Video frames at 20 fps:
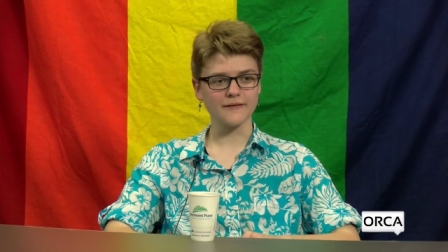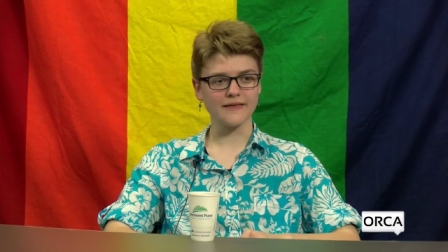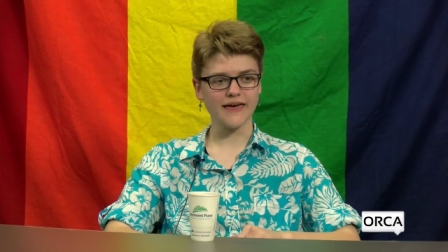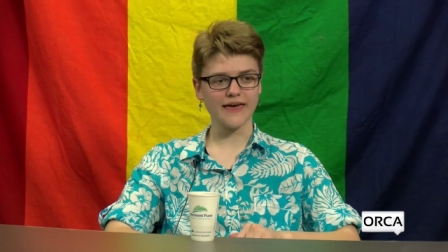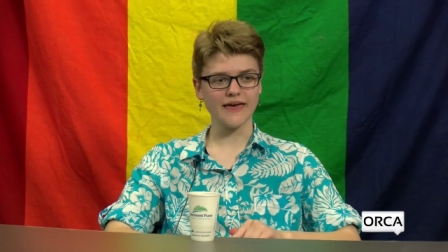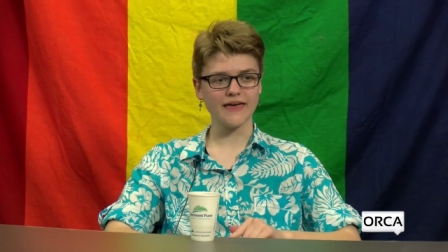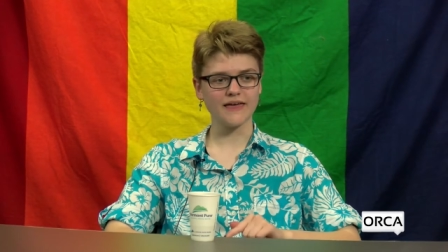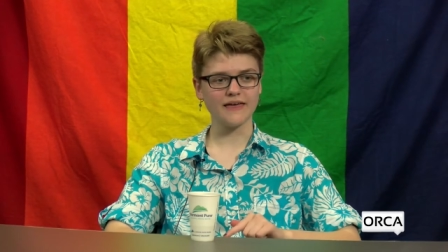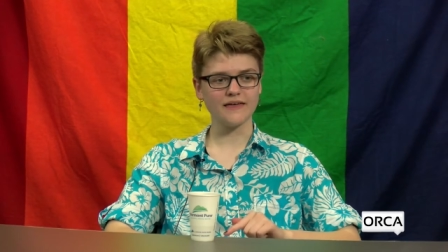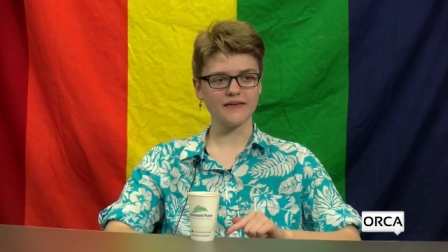
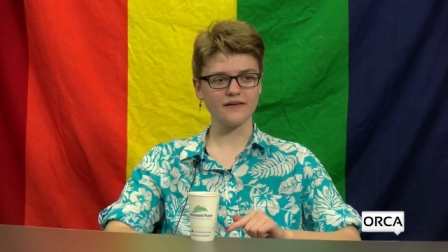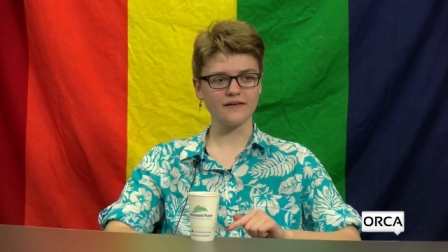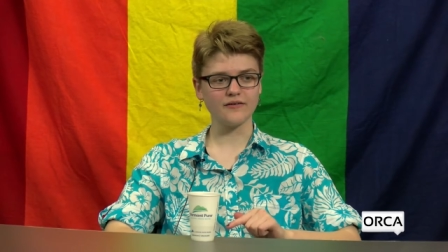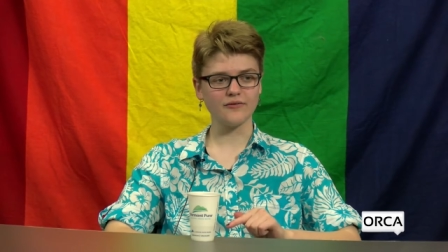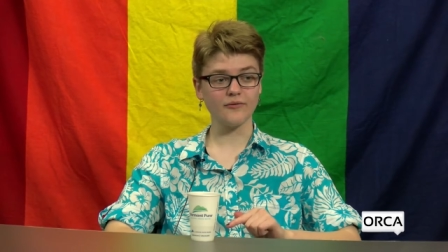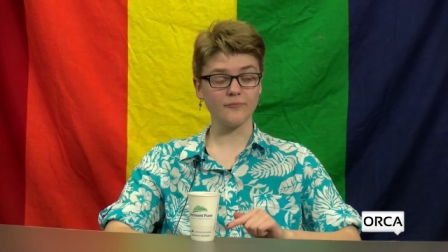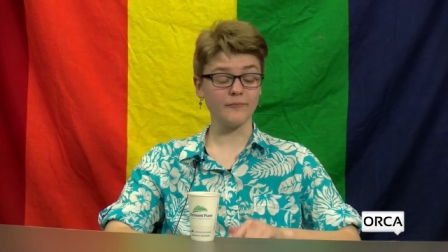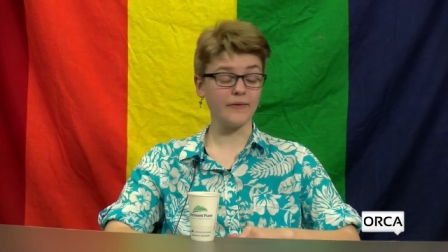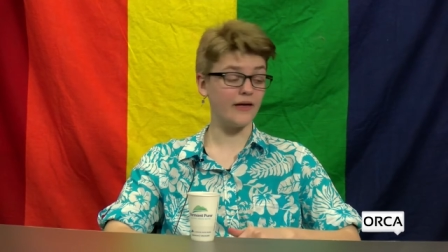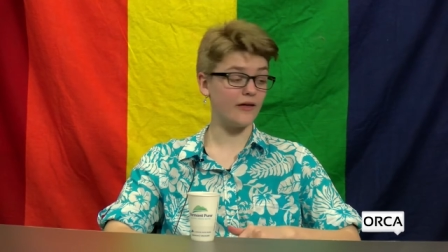gay
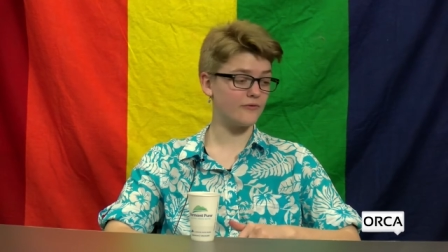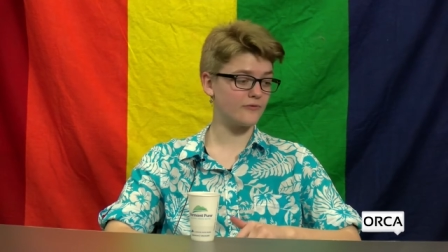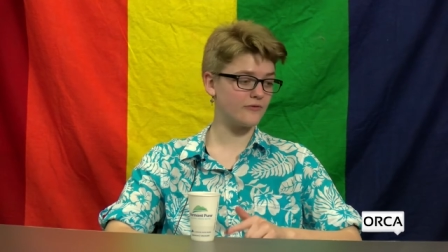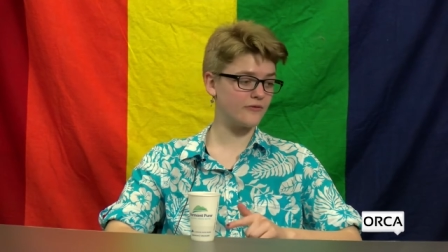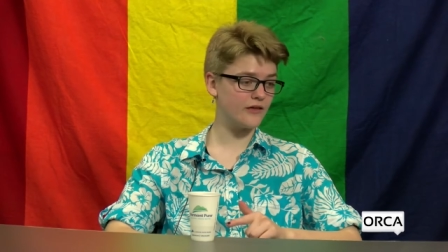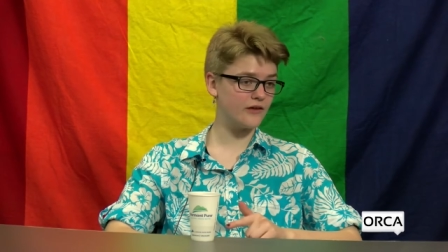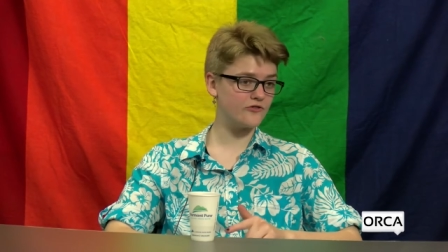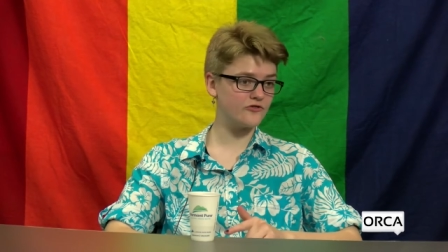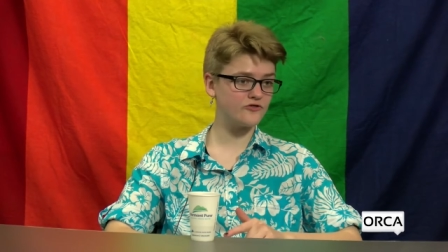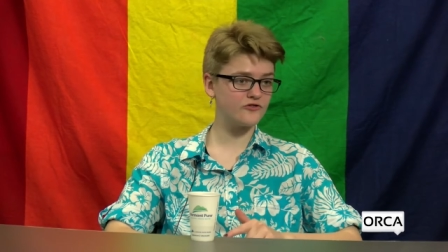male
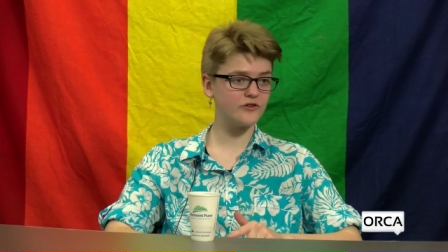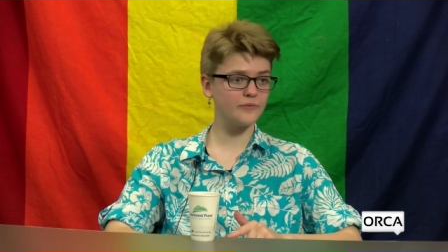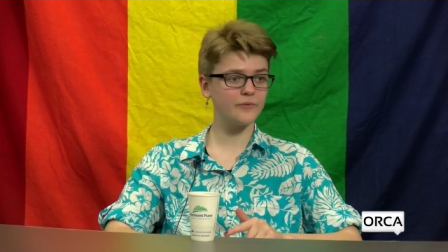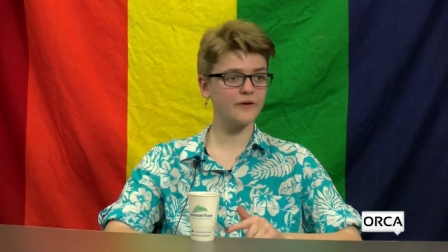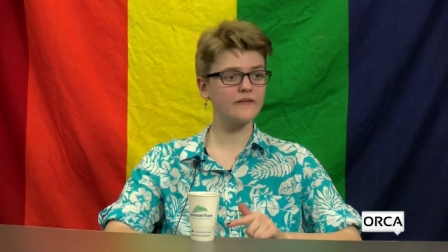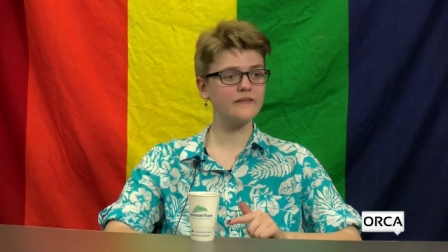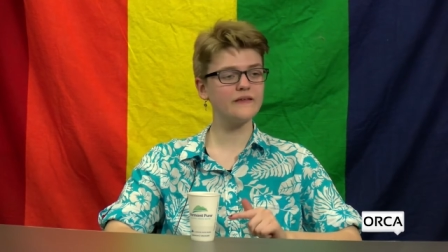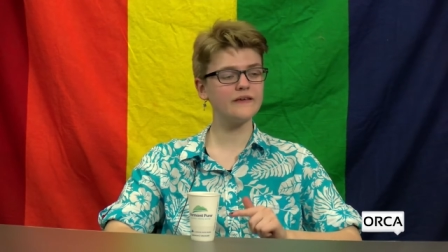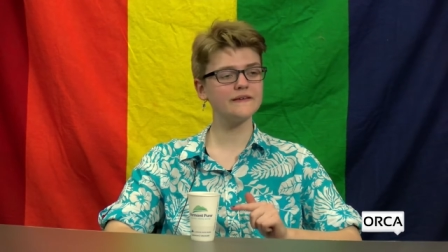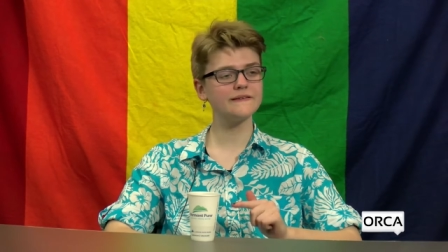relationship,
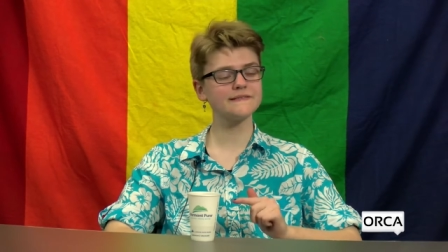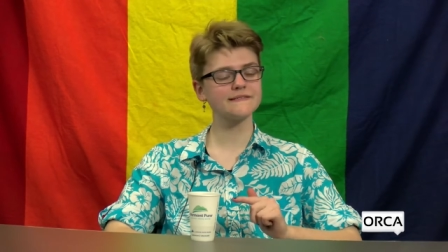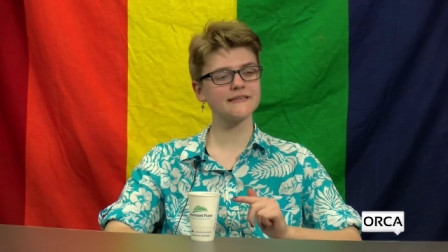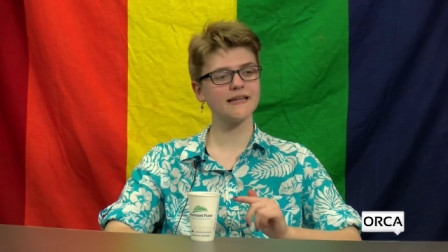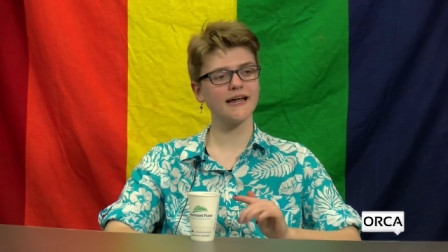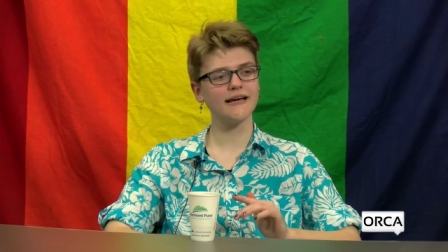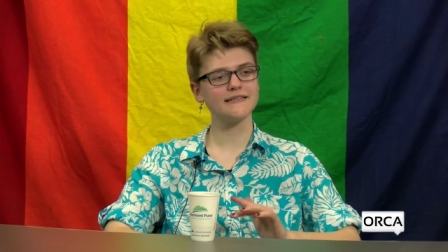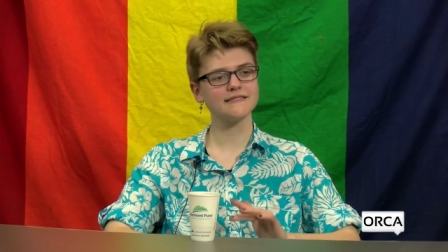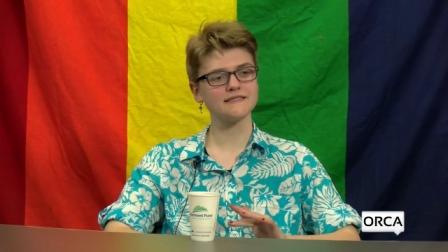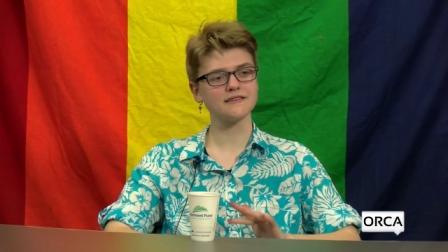at least, that
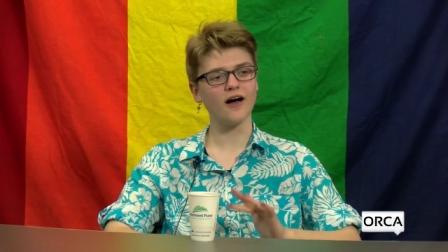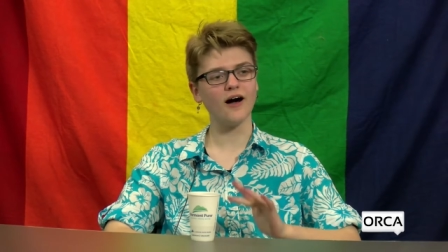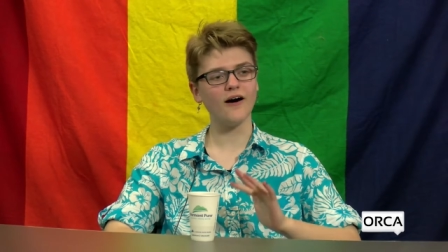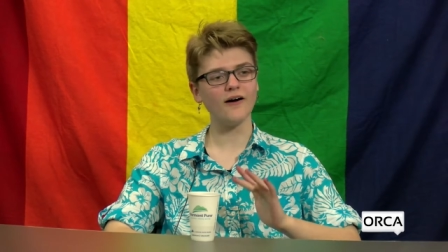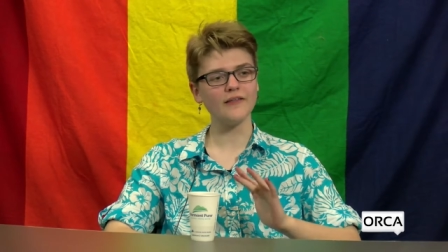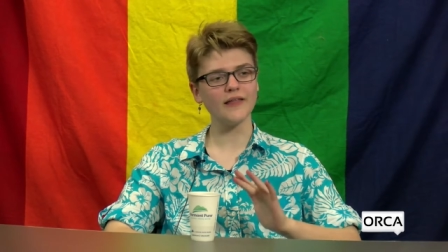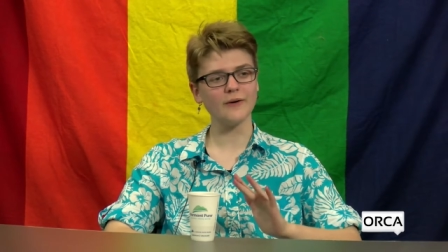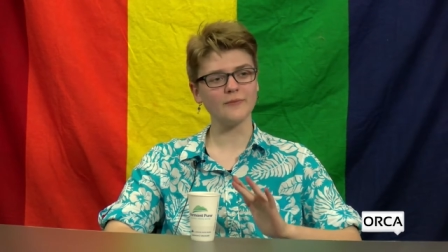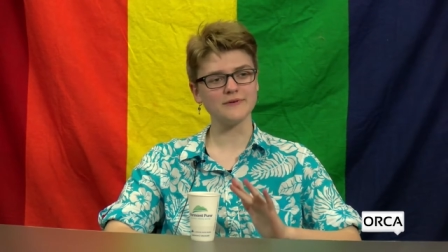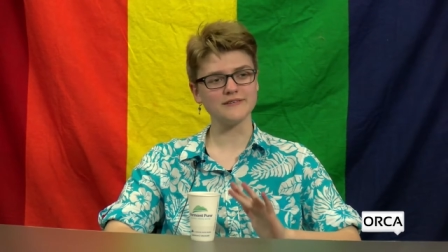I
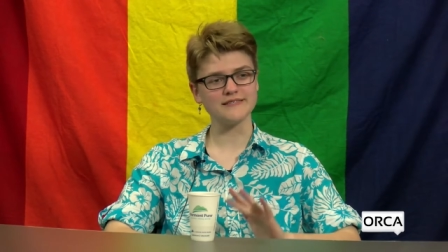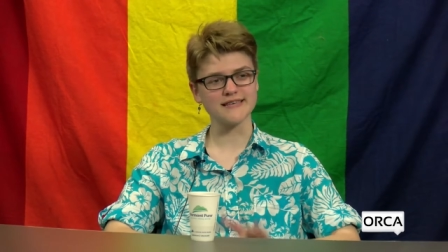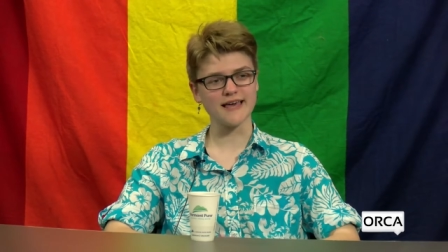saw that was